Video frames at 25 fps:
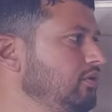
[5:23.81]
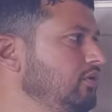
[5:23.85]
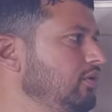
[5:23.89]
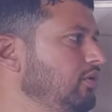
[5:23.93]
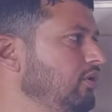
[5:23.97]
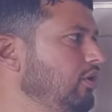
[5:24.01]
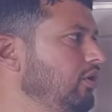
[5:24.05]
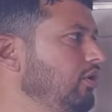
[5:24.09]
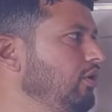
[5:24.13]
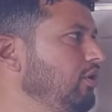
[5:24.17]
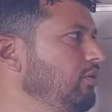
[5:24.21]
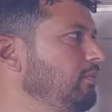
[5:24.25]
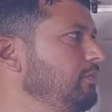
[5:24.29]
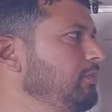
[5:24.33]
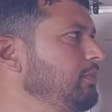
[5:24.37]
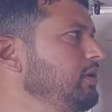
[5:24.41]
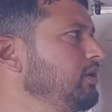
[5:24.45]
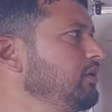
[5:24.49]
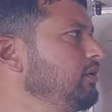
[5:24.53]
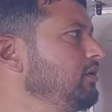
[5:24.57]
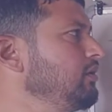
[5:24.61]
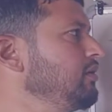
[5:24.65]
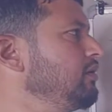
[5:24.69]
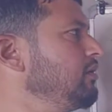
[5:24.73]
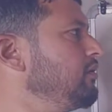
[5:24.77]
Hope
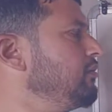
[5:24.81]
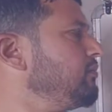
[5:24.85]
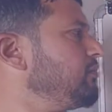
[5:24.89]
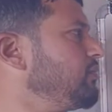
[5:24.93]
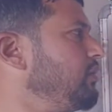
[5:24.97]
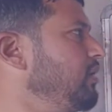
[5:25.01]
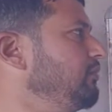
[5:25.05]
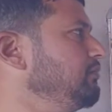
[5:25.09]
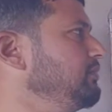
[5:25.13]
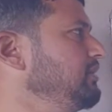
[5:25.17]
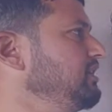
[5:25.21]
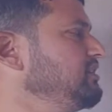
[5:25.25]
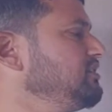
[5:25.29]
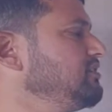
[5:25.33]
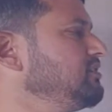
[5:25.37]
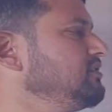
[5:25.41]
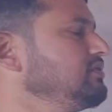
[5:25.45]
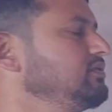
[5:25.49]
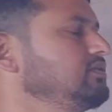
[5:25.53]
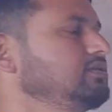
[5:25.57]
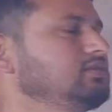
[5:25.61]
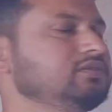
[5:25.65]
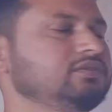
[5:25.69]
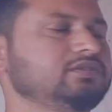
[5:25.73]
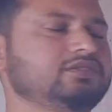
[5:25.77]
from
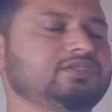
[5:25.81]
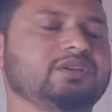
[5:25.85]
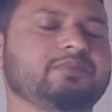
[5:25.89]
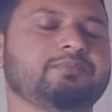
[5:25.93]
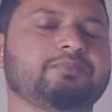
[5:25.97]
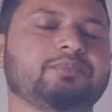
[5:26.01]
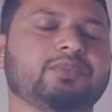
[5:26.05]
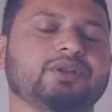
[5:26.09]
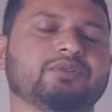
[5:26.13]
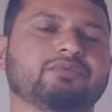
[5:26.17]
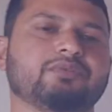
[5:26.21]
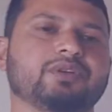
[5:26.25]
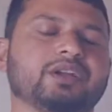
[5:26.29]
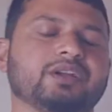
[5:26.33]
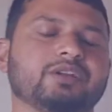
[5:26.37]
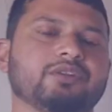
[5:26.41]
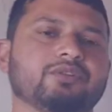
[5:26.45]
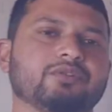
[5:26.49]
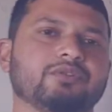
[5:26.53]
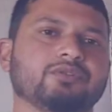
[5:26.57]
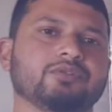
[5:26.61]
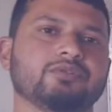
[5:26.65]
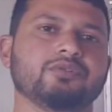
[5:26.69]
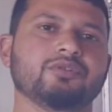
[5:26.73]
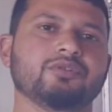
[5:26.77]
this simple
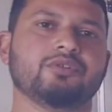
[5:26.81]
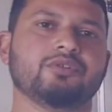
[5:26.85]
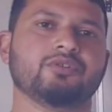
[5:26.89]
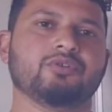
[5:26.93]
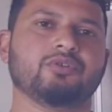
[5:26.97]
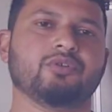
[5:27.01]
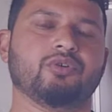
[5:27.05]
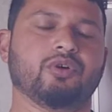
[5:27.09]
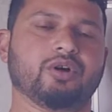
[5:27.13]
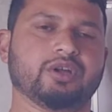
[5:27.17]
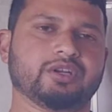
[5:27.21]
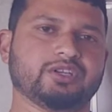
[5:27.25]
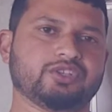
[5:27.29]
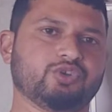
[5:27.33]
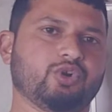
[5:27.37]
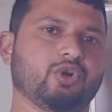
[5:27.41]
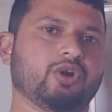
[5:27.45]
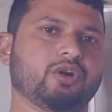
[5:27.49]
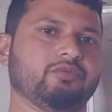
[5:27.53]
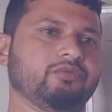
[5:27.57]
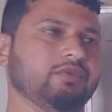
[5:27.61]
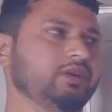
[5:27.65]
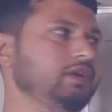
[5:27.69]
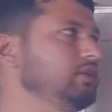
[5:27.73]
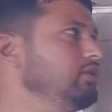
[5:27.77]
video or
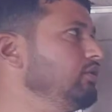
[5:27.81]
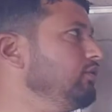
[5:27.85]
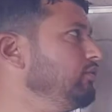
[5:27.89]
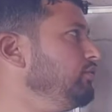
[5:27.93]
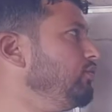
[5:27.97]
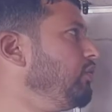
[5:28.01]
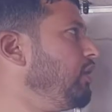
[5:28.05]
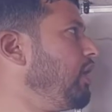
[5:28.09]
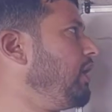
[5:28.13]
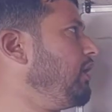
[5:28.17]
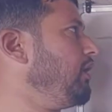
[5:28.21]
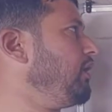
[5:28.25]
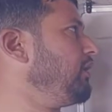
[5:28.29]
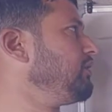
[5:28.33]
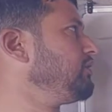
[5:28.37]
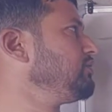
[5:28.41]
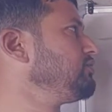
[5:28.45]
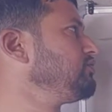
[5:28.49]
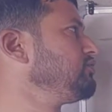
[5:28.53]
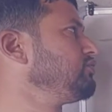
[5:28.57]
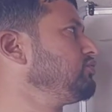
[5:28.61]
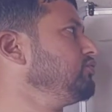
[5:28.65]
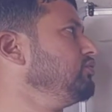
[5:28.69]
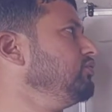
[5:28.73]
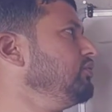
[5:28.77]
short video you have
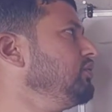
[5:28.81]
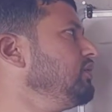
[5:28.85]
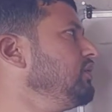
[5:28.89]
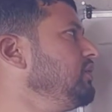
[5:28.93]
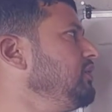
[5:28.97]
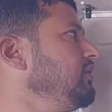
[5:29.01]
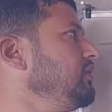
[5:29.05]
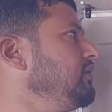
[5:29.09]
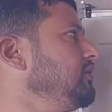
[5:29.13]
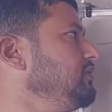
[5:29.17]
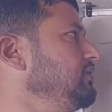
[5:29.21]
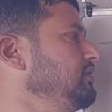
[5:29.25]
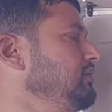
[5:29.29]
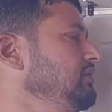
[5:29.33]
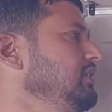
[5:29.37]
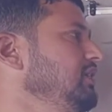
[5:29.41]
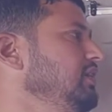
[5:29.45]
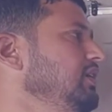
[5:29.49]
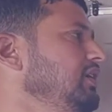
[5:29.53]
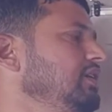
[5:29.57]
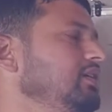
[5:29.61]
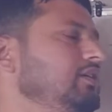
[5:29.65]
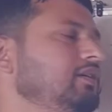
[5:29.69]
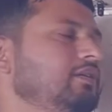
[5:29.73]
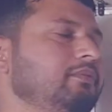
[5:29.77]
understood
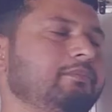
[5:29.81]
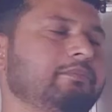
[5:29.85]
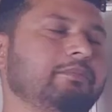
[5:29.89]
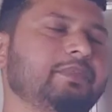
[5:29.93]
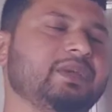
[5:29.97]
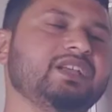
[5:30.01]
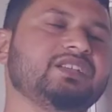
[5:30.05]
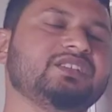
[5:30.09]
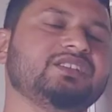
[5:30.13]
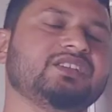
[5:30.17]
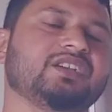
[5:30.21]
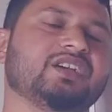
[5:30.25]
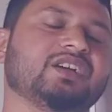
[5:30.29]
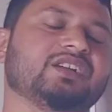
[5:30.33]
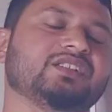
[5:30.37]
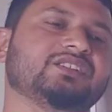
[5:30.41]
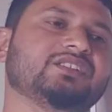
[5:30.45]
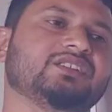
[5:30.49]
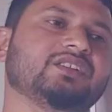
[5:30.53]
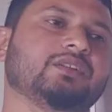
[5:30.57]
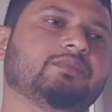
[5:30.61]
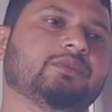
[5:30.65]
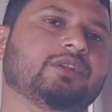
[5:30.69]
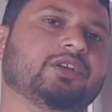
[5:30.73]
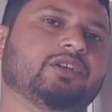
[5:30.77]
the basic
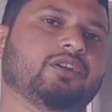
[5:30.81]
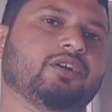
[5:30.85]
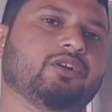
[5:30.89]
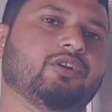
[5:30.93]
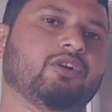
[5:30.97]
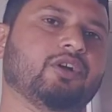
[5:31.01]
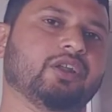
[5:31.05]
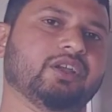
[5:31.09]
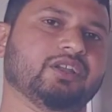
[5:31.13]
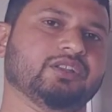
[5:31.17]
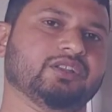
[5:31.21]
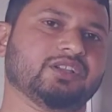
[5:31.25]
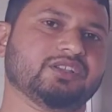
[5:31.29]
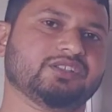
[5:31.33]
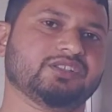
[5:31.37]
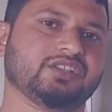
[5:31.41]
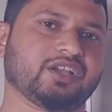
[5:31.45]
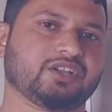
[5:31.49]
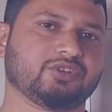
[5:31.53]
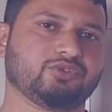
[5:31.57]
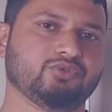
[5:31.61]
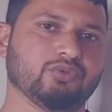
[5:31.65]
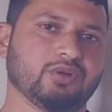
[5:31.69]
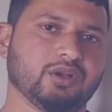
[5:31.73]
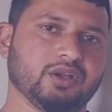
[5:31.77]
concept regarding the
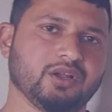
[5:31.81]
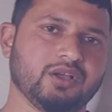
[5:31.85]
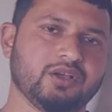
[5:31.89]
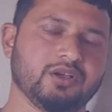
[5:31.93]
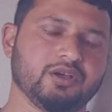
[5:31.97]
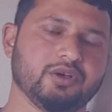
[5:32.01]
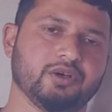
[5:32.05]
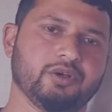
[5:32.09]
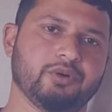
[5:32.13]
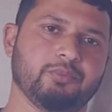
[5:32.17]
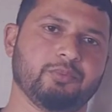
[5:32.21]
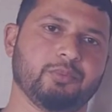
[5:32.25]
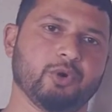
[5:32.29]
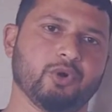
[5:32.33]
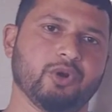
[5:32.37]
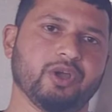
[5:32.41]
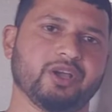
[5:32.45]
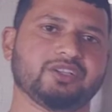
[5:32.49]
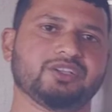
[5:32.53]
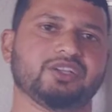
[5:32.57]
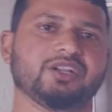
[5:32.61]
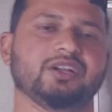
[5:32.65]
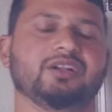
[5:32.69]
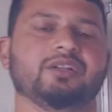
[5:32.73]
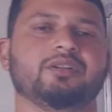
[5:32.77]
sexual
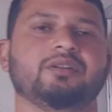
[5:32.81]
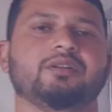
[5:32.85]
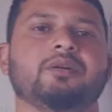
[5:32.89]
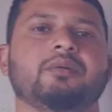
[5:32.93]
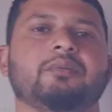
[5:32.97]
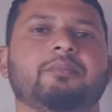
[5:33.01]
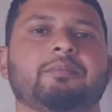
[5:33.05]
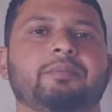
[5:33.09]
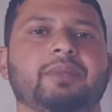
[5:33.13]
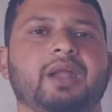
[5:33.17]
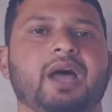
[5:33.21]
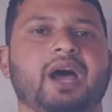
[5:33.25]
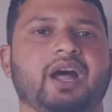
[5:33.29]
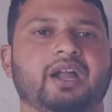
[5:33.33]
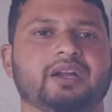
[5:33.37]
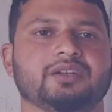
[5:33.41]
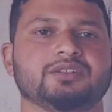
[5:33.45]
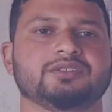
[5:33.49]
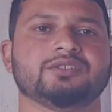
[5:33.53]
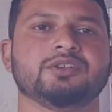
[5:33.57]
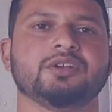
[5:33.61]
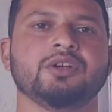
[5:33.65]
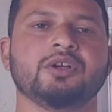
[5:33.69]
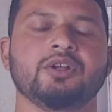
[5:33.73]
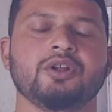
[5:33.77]
reproduction in
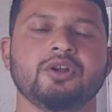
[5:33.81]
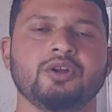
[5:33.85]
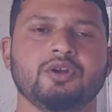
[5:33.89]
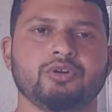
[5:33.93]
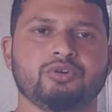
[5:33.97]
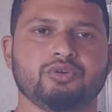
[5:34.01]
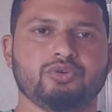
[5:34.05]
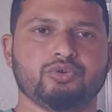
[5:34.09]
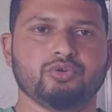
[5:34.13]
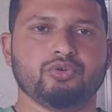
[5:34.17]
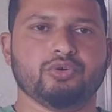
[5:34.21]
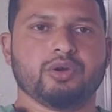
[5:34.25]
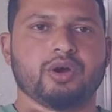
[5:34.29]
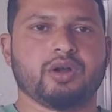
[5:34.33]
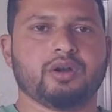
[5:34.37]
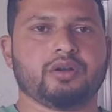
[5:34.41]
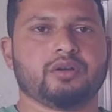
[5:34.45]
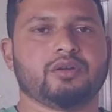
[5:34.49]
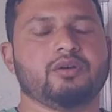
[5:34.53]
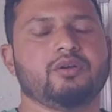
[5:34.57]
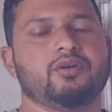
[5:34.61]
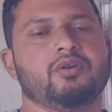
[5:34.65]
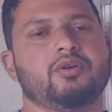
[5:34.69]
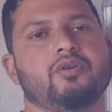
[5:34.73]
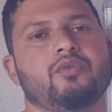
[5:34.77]
plants. Do
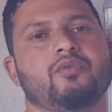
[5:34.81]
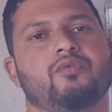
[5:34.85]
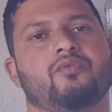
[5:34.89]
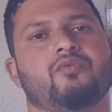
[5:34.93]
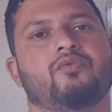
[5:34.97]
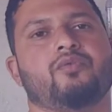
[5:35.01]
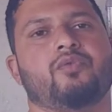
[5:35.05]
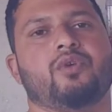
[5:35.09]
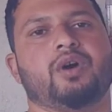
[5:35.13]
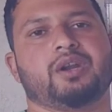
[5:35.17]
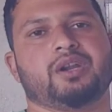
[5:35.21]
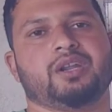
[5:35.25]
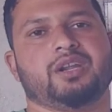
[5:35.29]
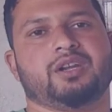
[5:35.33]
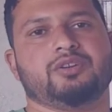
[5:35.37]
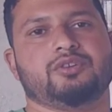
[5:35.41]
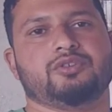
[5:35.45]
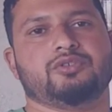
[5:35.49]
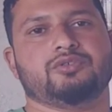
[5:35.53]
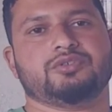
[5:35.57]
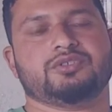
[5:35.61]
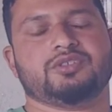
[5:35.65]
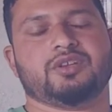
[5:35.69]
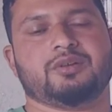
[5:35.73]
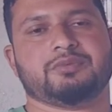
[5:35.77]
not forget
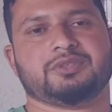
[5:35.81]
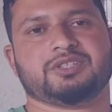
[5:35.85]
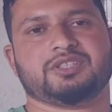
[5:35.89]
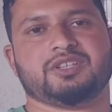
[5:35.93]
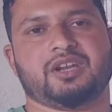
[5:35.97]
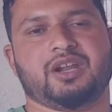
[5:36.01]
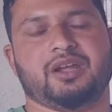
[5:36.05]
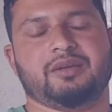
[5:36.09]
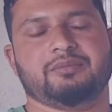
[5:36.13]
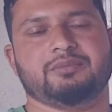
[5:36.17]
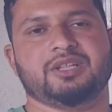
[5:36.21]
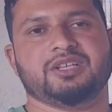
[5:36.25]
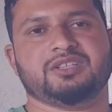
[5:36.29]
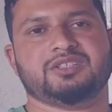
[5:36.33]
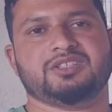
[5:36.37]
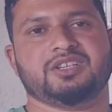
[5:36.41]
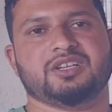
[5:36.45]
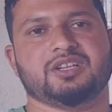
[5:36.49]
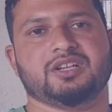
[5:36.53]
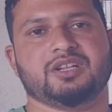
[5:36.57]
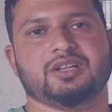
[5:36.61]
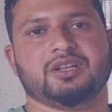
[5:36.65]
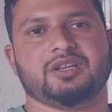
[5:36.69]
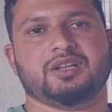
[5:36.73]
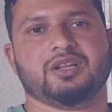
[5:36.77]
to subscribe the
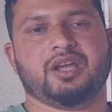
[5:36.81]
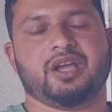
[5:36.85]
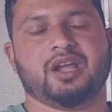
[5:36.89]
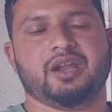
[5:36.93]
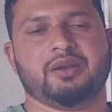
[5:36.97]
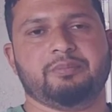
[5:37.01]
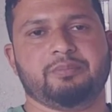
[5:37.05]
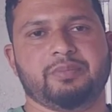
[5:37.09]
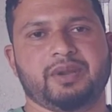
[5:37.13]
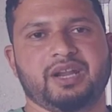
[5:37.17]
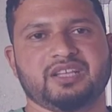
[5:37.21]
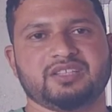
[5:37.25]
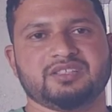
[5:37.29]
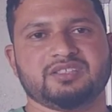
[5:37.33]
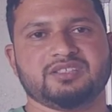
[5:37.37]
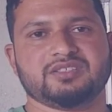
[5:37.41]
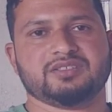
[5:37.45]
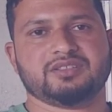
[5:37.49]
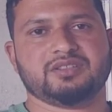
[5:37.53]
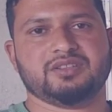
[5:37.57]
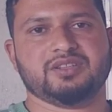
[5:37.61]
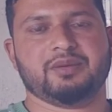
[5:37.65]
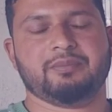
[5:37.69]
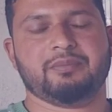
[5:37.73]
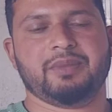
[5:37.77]
channel and press
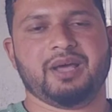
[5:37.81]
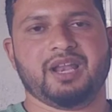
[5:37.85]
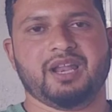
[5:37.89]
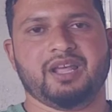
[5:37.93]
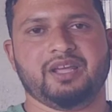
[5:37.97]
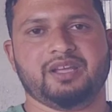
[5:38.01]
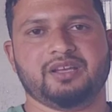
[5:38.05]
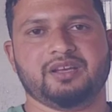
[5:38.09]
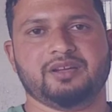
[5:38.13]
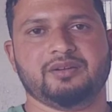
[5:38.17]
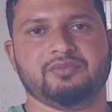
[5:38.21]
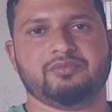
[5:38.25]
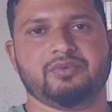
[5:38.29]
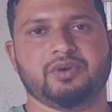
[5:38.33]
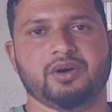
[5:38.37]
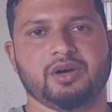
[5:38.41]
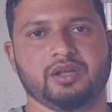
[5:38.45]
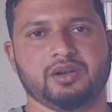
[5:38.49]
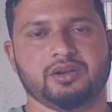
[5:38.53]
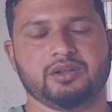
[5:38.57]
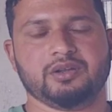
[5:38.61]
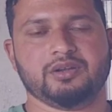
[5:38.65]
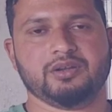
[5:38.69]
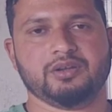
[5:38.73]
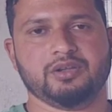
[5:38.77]
the bell icon
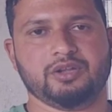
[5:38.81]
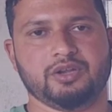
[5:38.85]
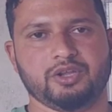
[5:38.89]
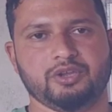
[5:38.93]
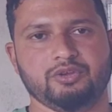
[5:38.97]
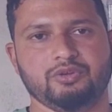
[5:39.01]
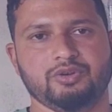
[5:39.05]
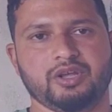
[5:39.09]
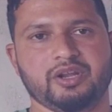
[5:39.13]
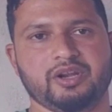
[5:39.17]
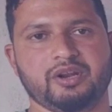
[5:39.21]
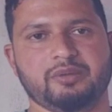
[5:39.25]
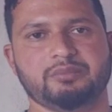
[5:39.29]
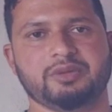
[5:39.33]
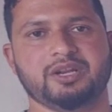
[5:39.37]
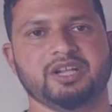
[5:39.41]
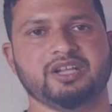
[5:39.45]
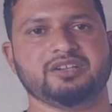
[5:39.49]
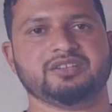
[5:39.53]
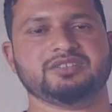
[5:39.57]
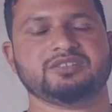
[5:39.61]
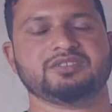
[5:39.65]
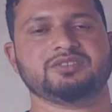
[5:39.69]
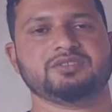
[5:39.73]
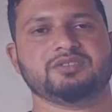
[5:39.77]
for regular
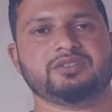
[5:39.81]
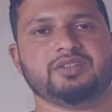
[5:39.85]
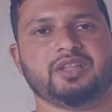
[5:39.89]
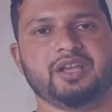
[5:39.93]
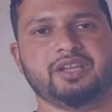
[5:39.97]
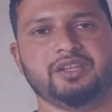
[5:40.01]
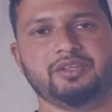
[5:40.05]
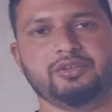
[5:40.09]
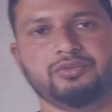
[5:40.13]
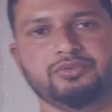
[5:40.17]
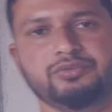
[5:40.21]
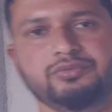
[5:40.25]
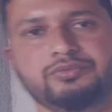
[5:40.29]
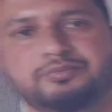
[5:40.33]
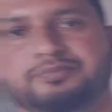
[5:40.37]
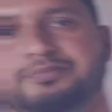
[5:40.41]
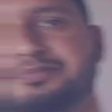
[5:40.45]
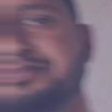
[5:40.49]
updates. Thank you.